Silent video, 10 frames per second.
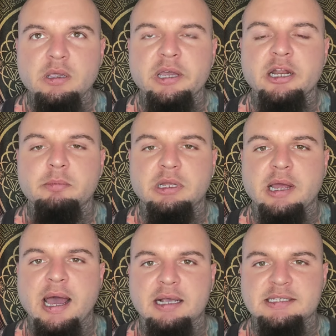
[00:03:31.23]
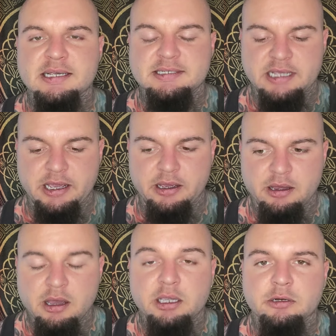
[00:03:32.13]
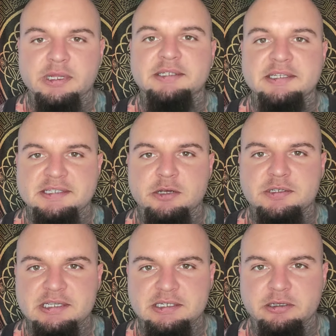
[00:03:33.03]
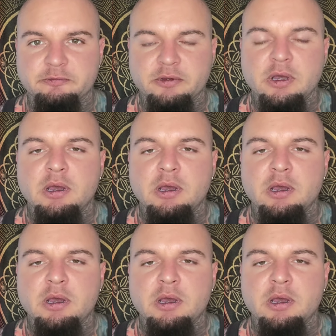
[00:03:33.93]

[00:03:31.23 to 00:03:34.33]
ketamine acts as a, you know, that dissociative.